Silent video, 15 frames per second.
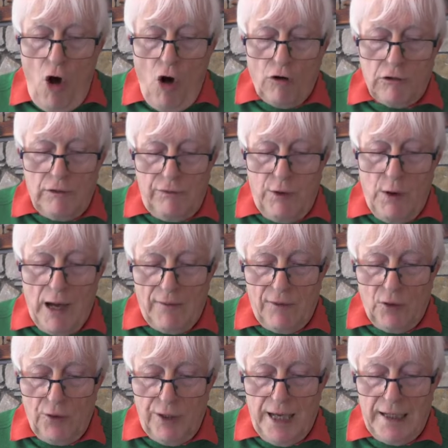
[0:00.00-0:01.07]
or if you have
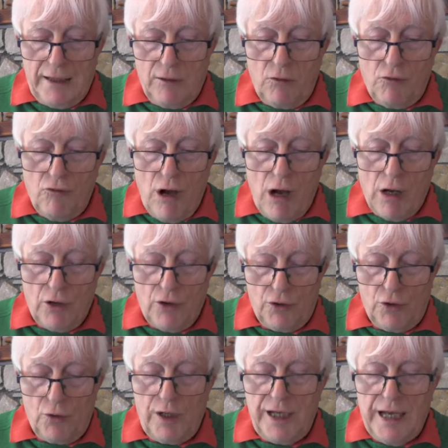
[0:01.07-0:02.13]
your natal
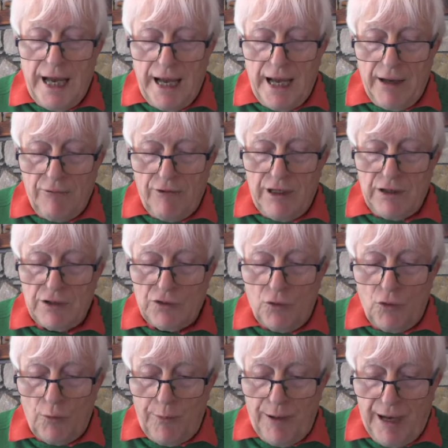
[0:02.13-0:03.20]
Rahu in Aries
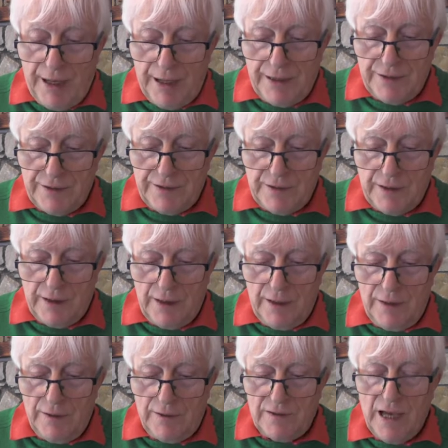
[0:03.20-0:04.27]
or
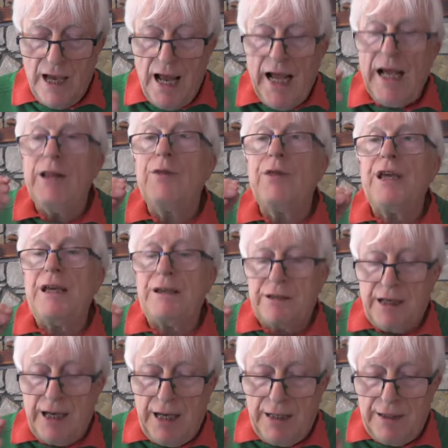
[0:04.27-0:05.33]
Pisces. In these
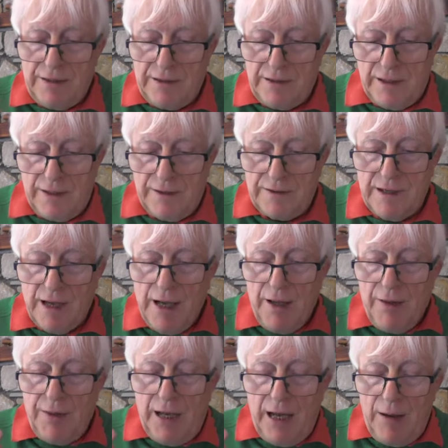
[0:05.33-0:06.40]
cases,
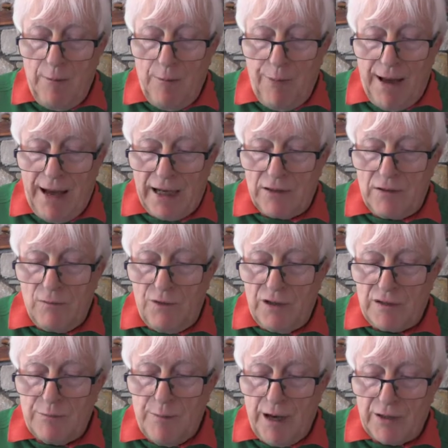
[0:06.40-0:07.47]
the impact of
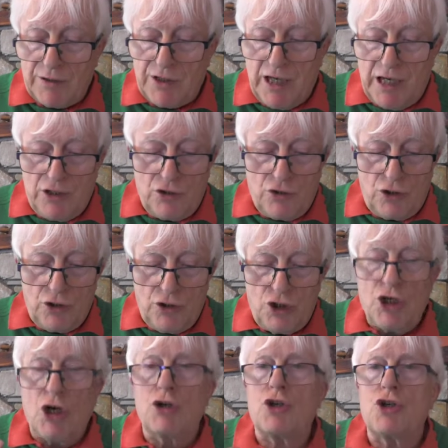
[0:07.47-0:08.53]
this Mars-Ketu
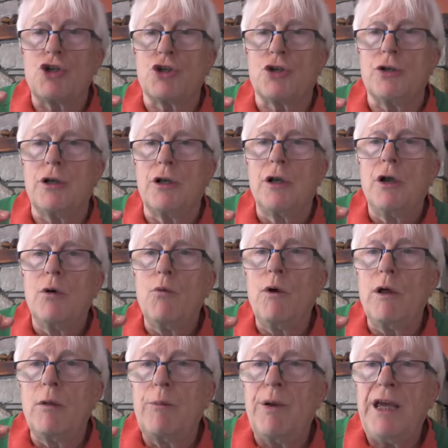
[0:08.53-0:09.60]
conjunction
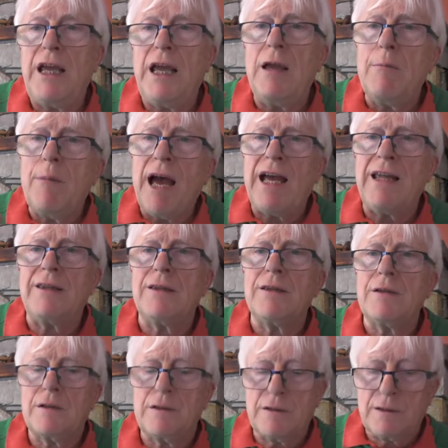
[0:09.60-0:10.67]
will be
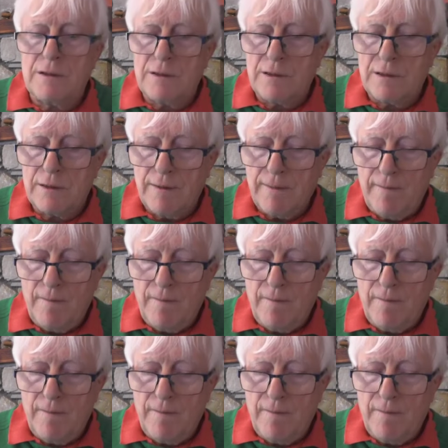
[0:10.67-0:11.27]
immense.